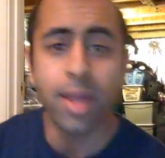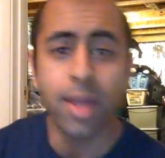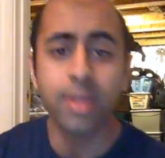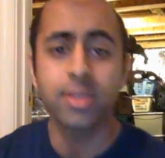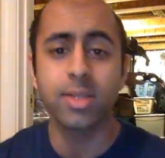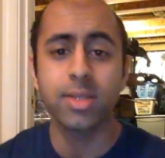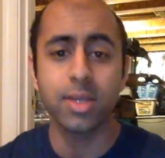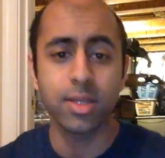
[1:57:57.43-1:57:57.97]

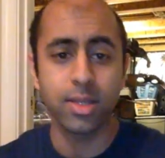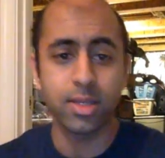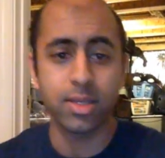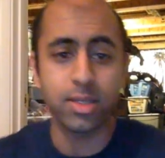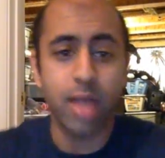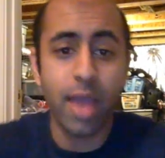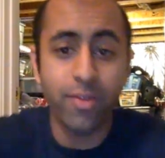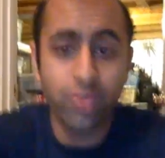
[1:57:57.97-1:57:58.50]
end this
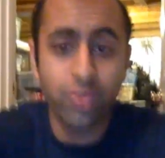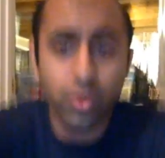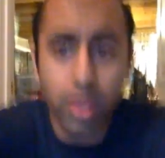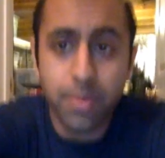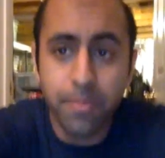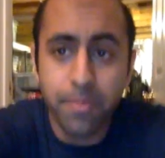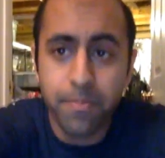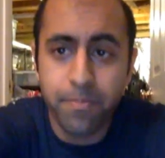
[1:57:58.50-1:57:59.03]
live
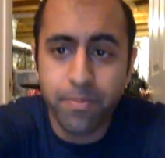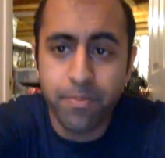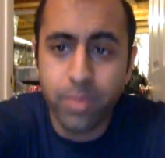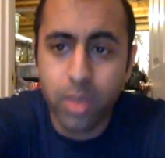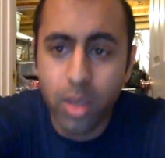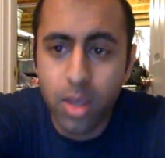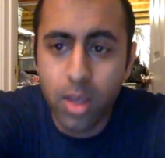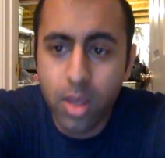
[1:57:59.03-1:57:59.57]
stream.
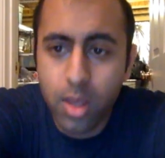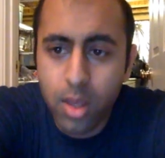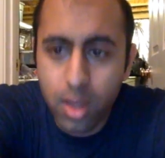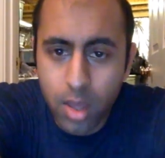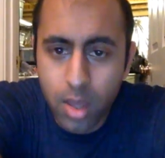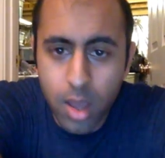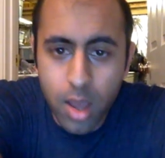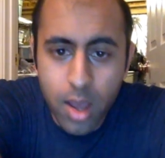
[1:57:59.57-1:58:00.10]

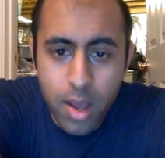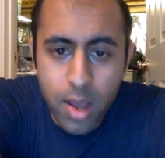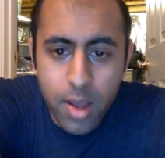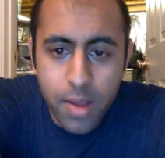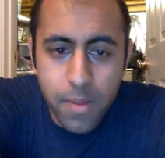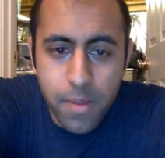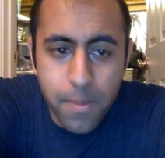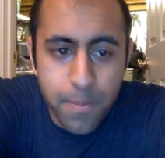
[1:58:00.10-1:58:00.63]

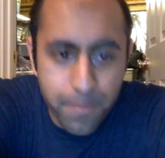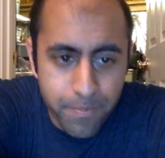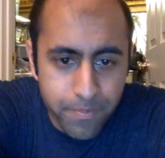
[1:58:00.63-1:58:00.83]
Um,